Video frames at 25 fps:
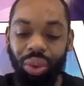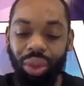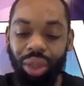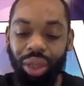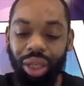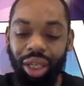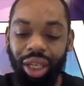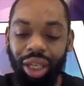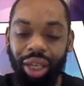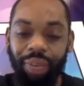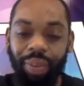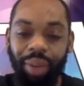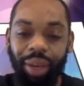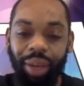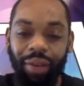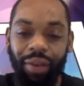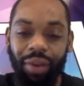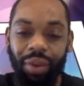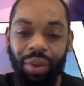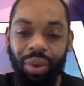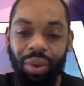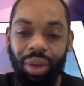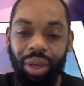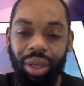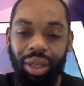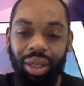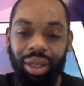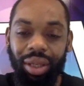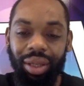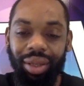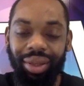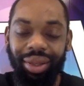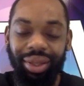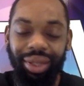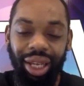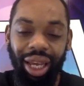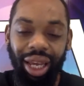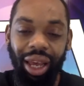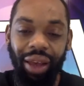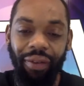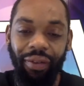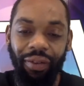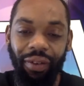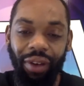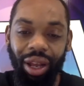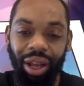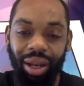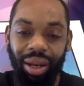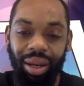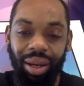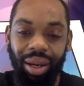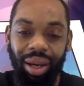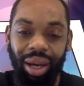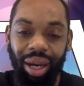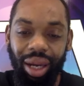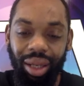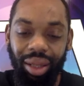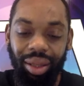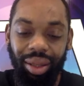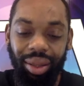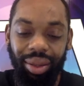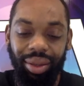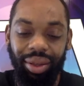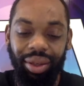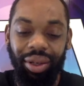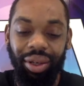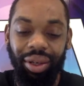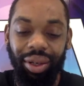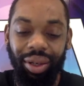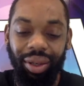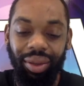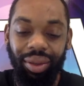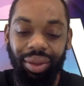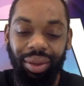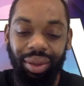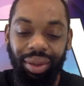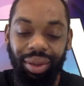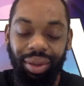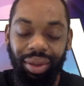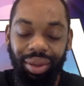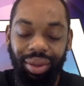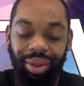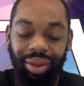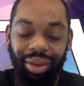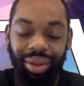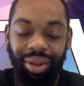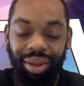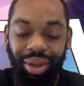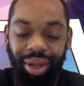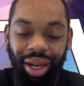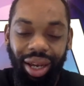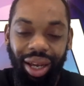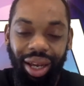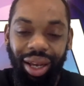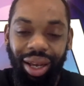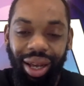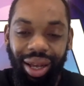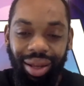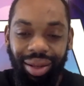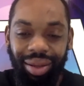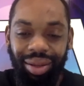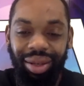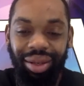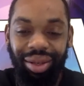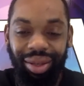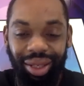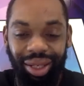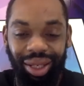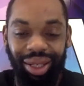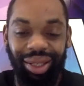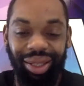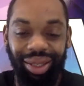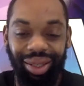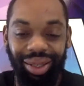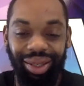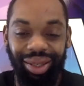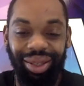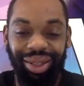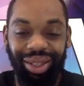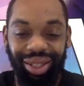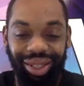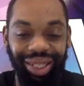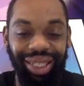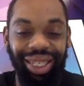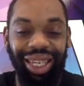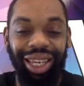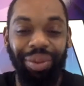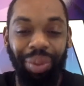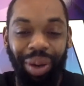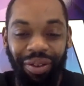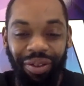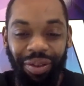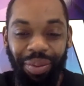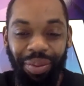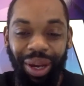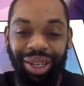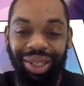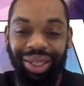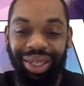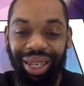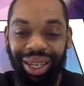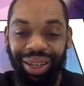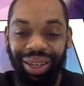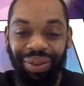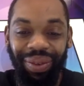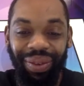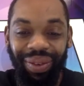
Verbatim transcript: keep everyone safe and not you know just just keep everybody safe?